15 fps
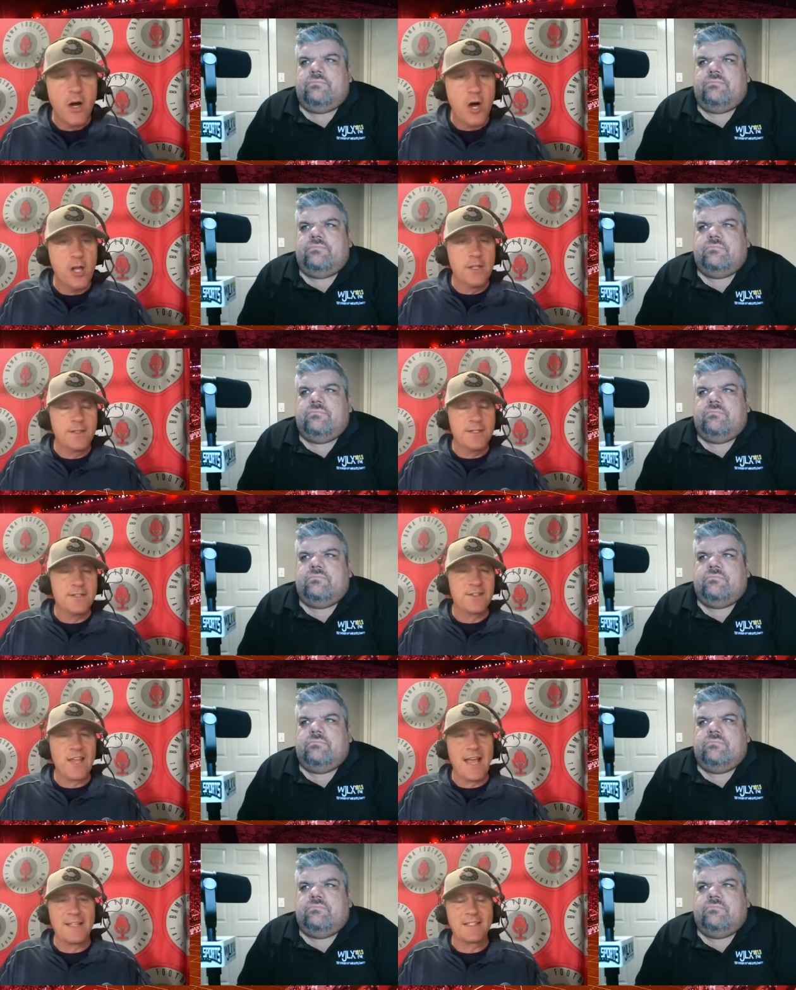Speaker 1: all of
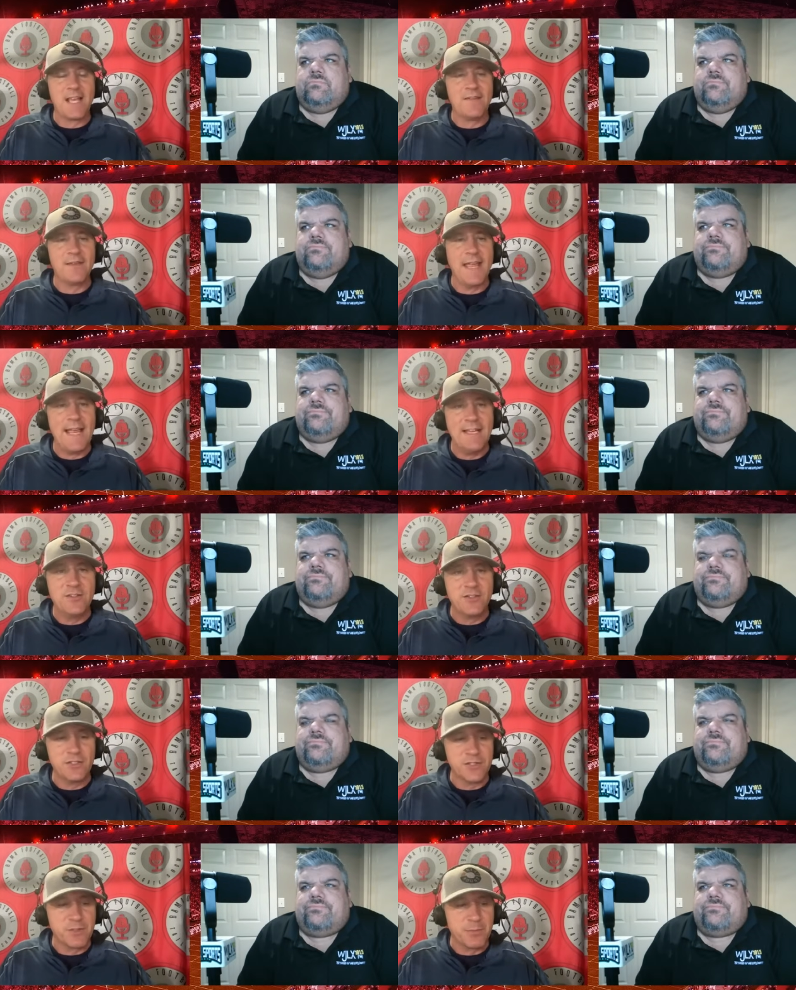these guys have
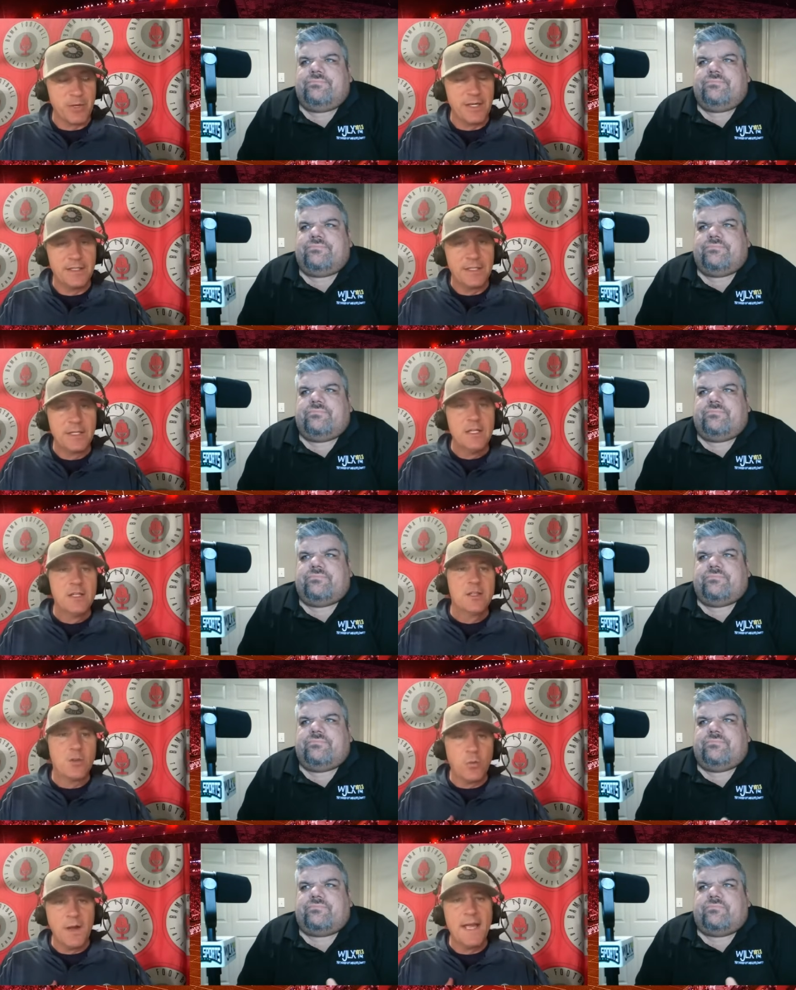agents, but
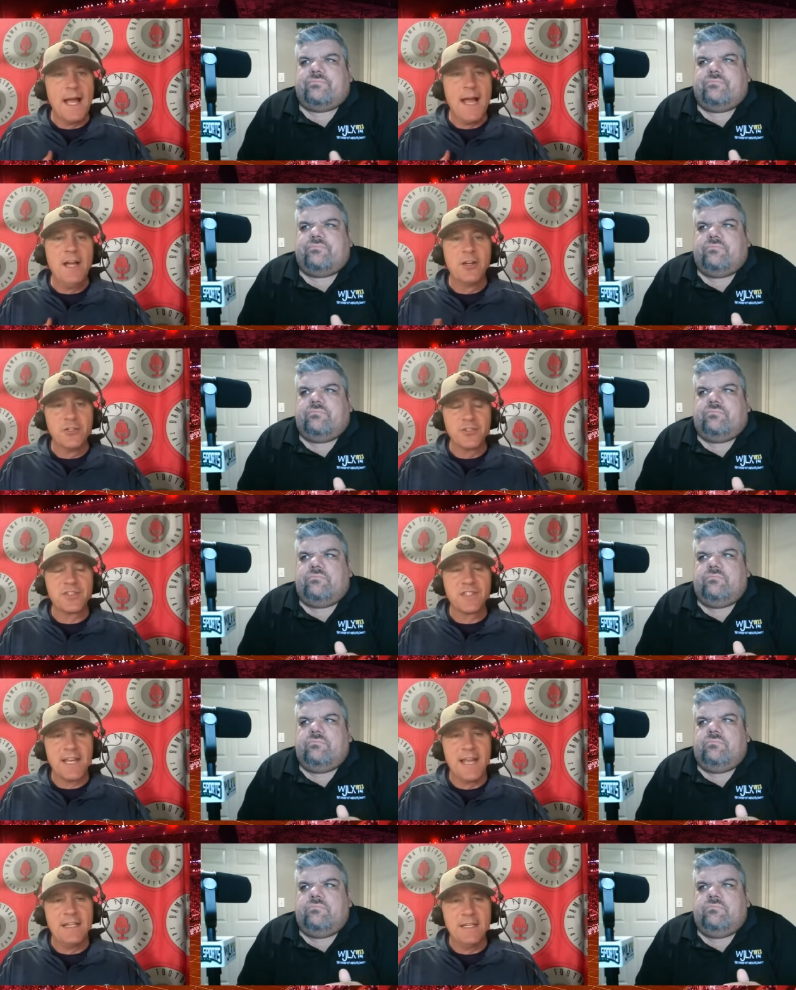the way I
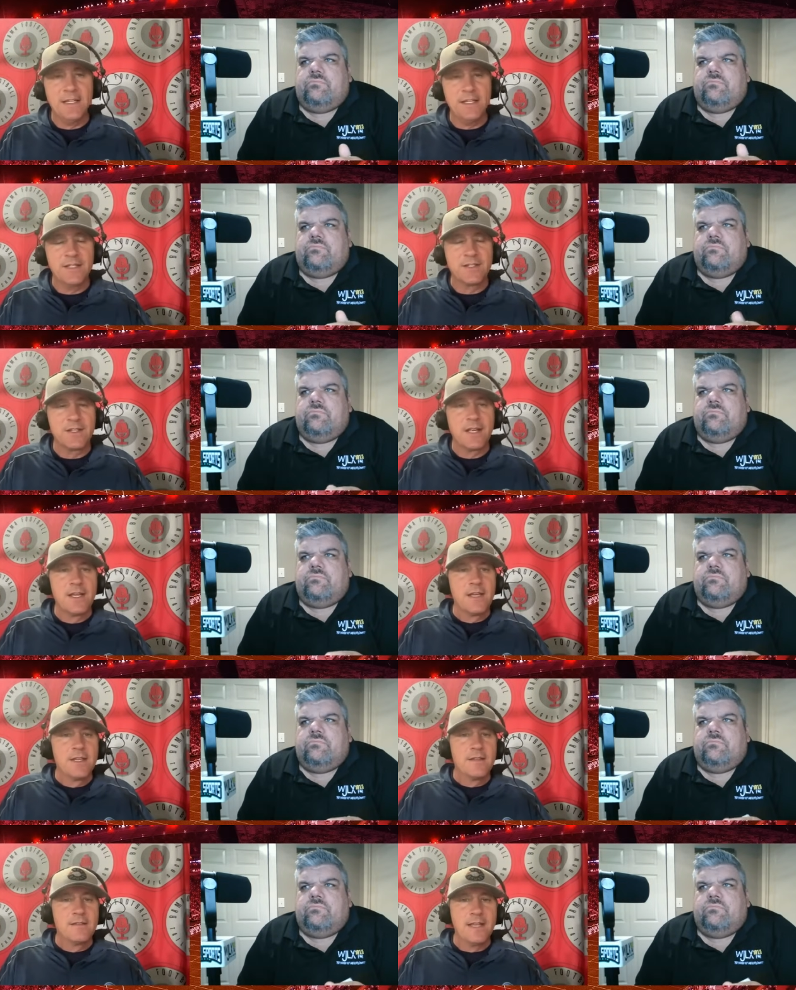understand it is
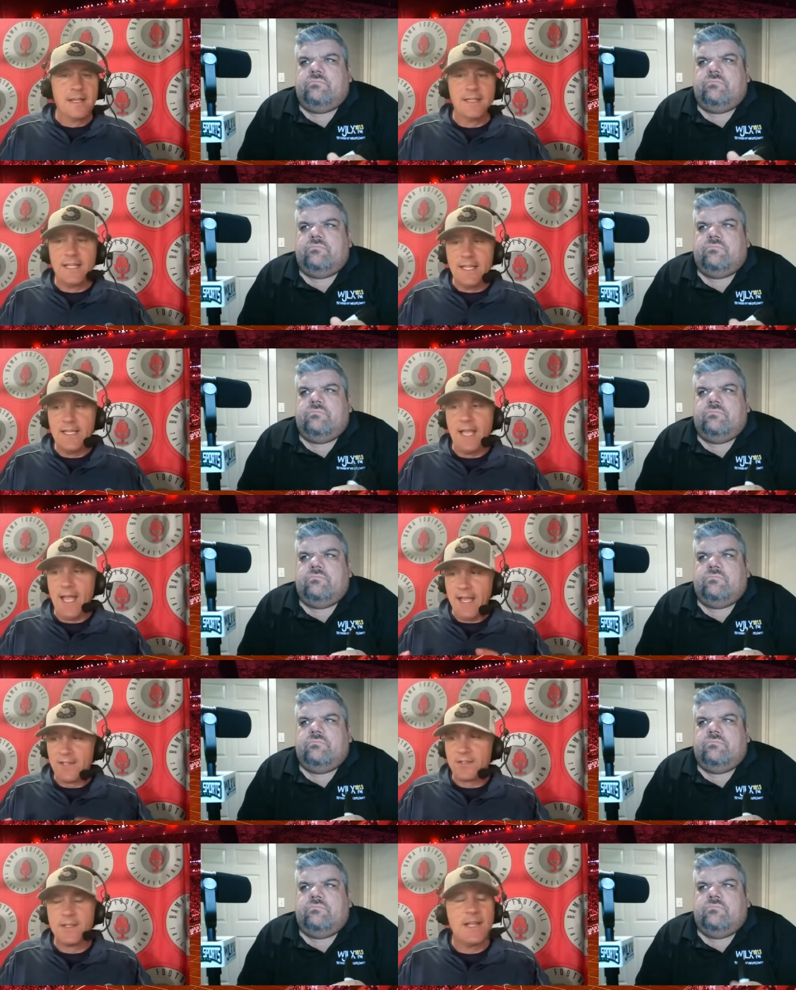that he
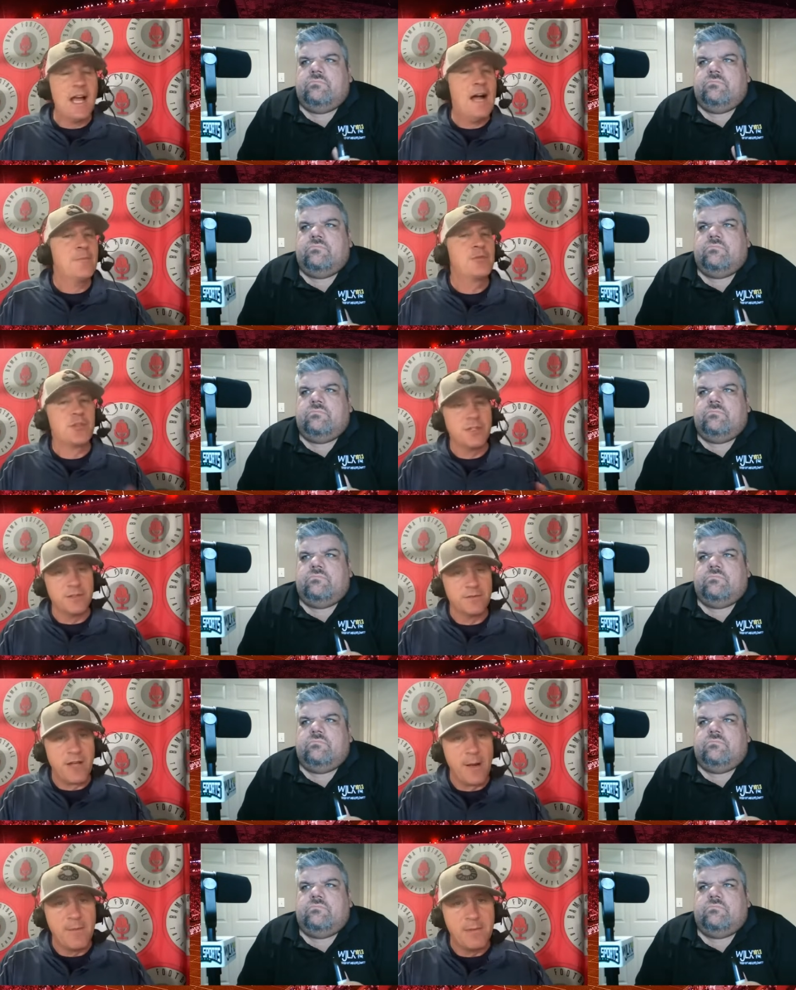has the option
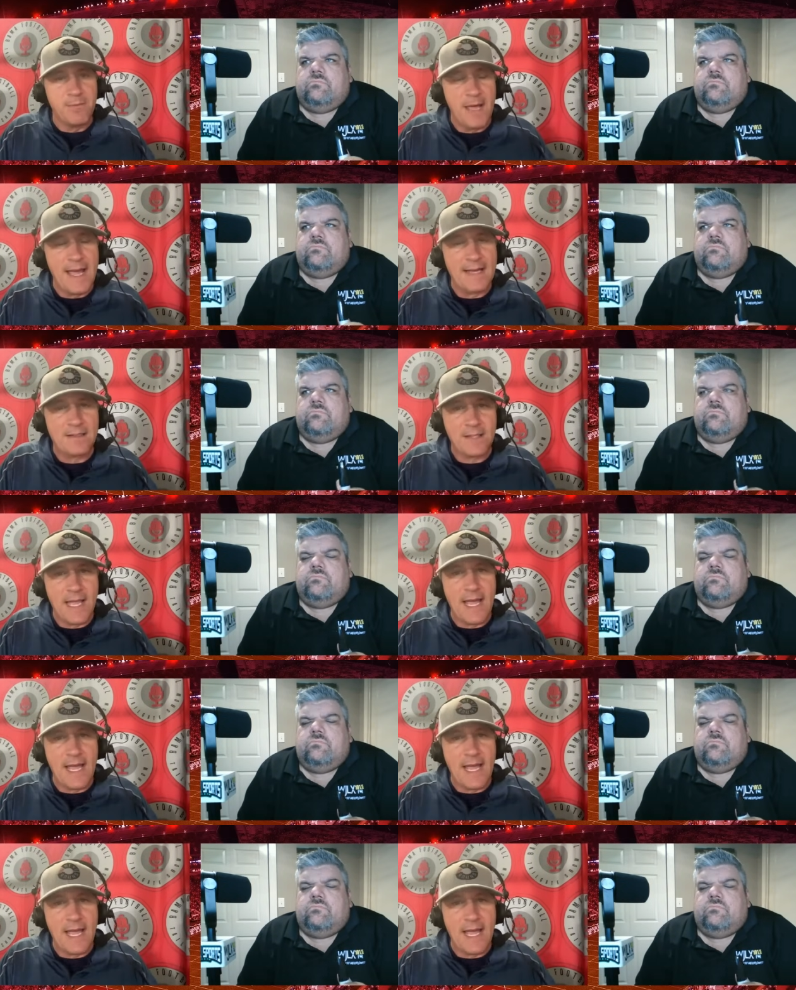of coming back to